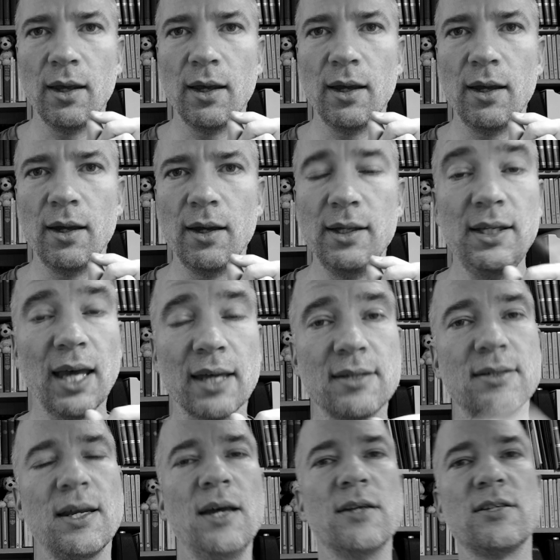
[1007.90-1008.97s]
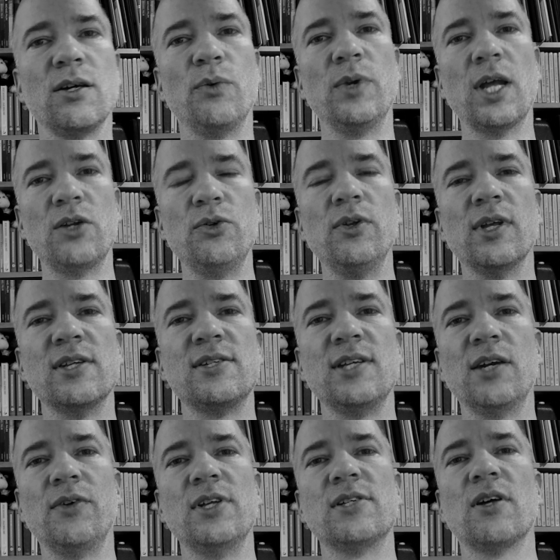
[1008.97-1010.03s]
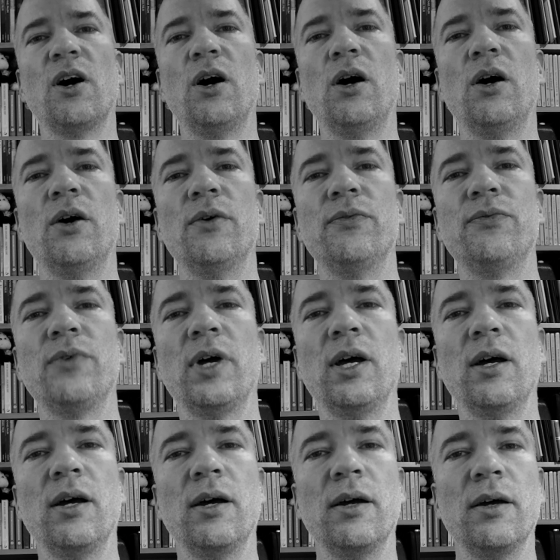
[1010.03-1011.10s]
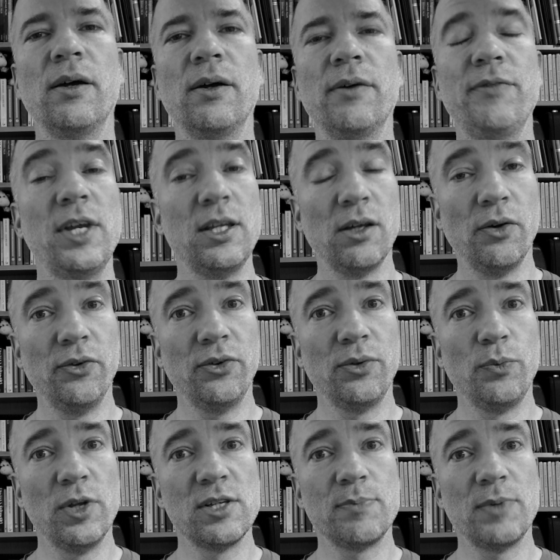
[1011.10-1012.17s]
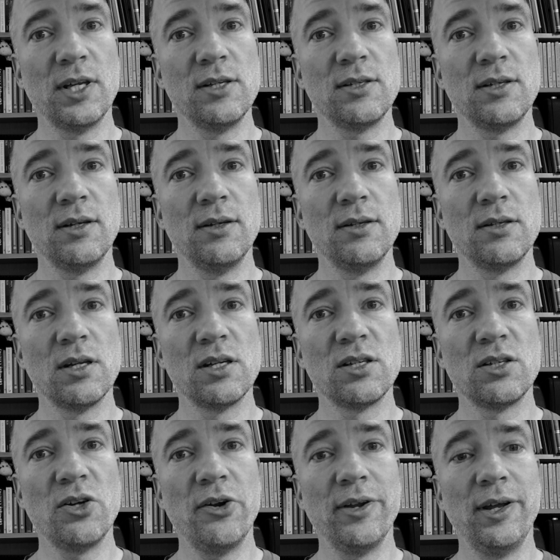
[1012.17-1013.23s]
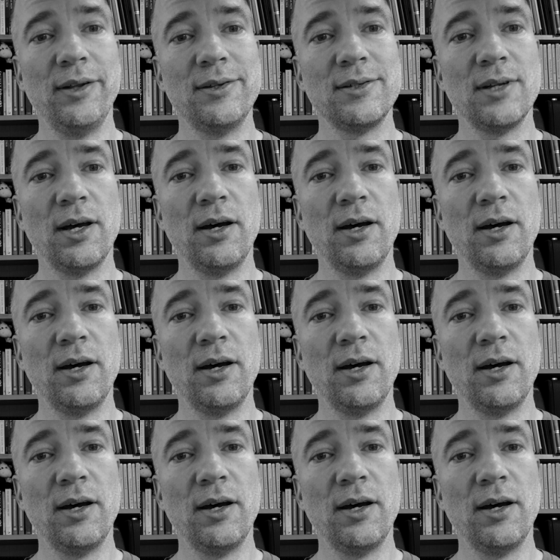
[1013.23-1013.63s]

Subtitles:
Yes. So when I do this series of videos with Spenser's sonnets,